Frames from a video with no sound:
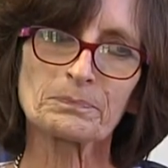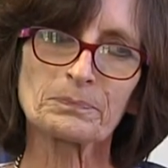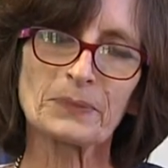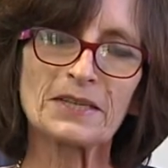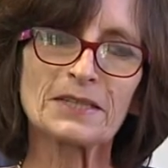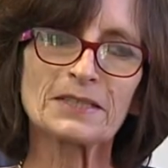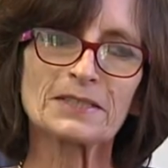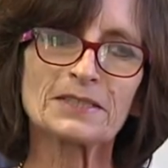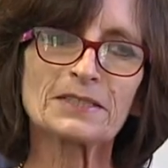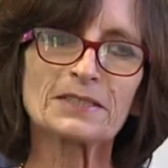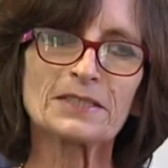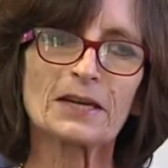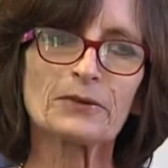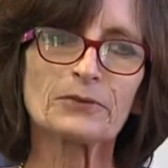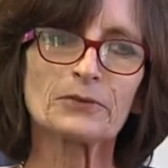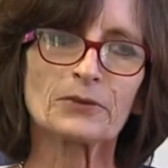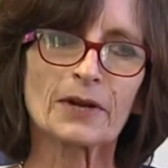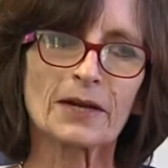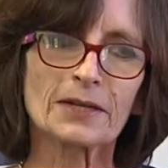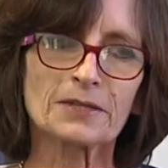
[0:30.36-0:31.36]
But it didn't
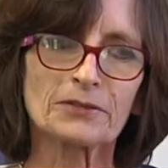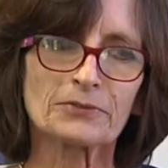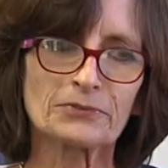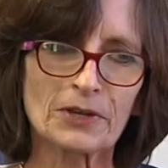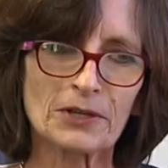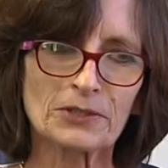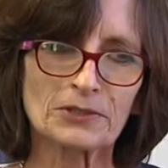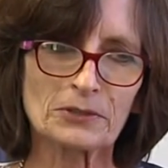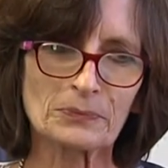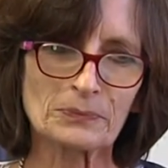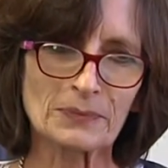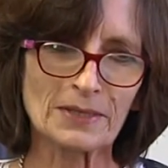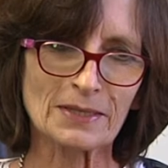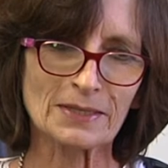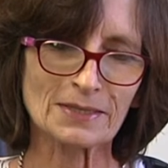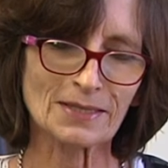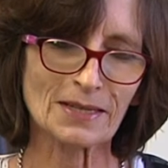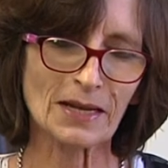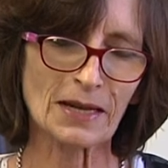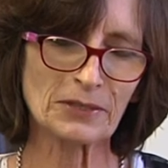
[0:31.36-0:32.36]
have the right effect on me.
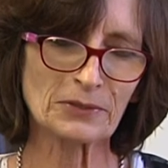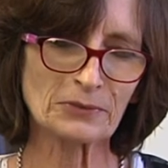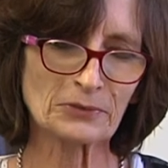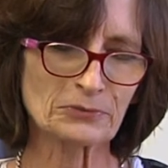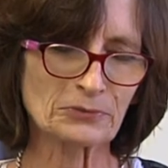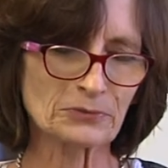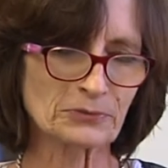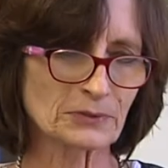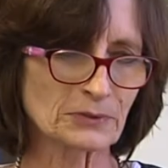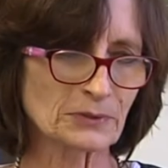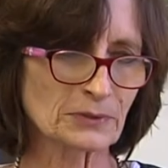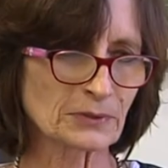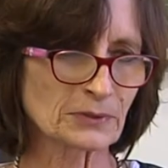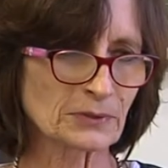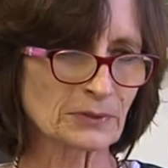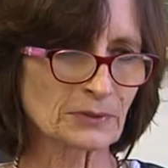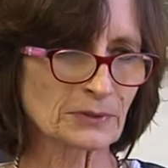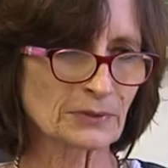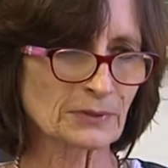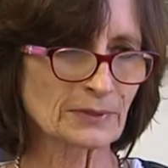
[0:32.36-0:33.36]
It kind of,
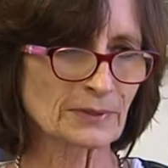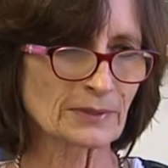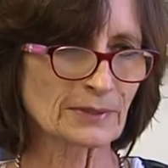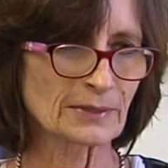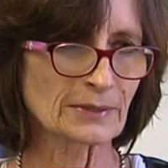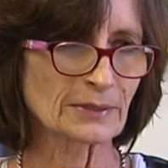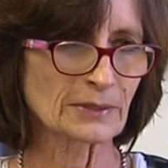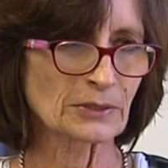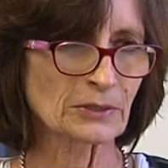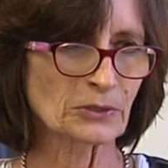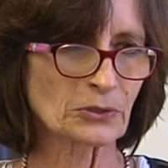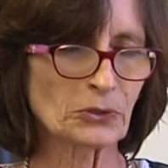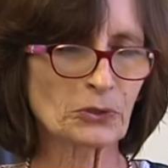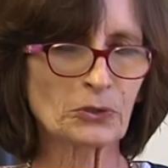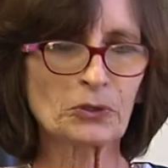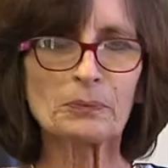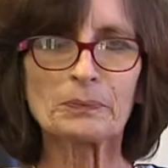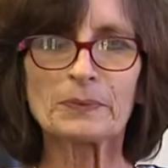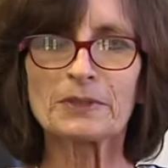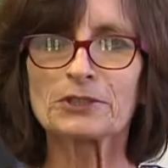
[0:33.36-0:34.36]

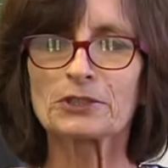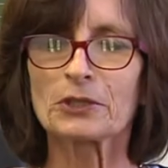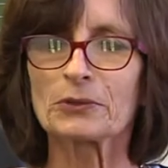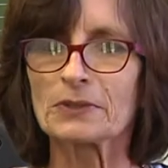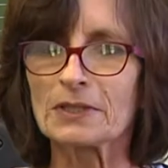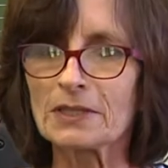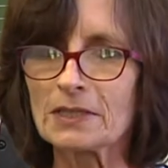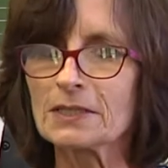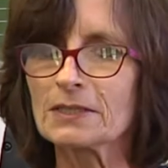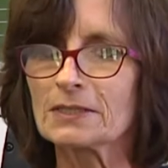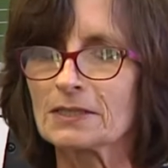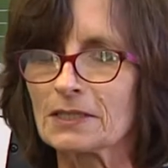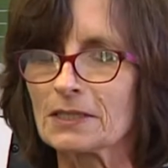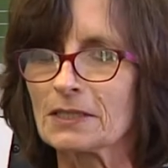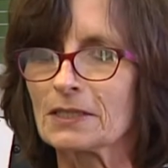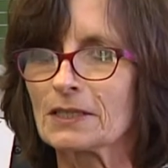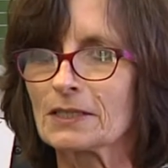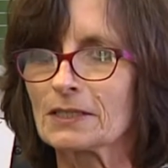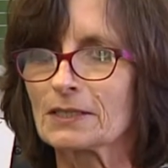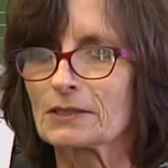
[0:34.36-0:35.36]
could it be so
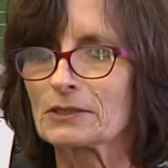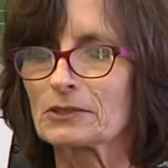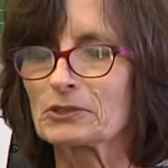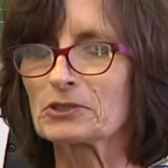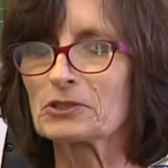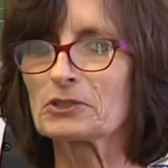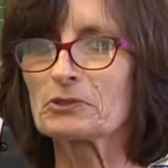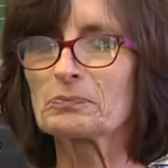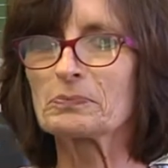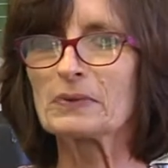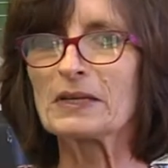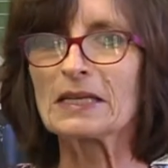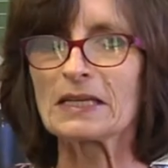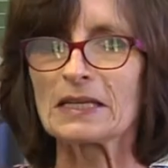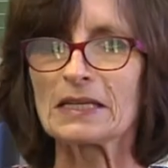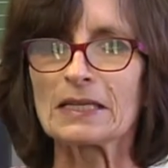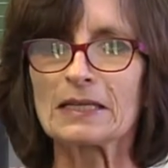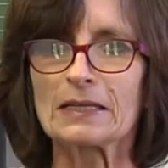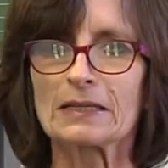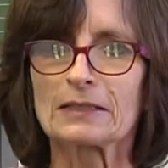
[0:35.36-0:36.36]
easy to
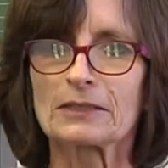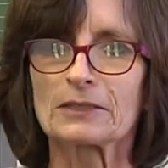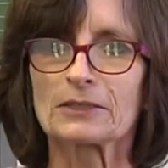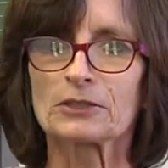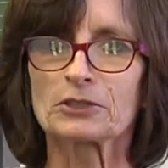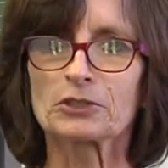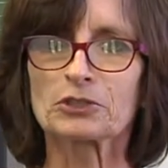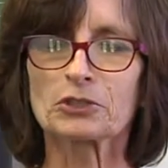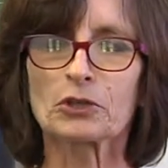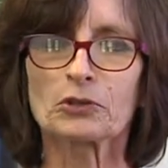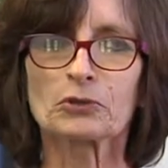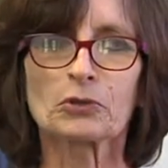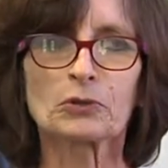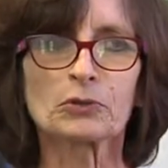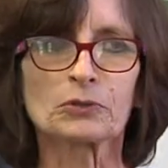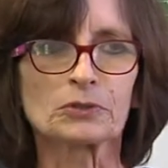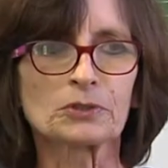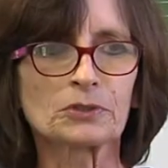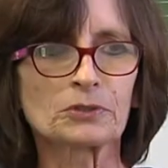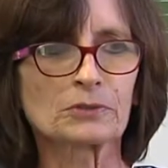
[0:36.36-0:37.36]
be so
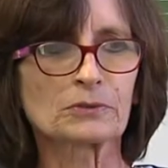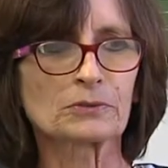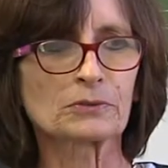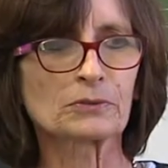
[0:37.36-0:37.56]
good?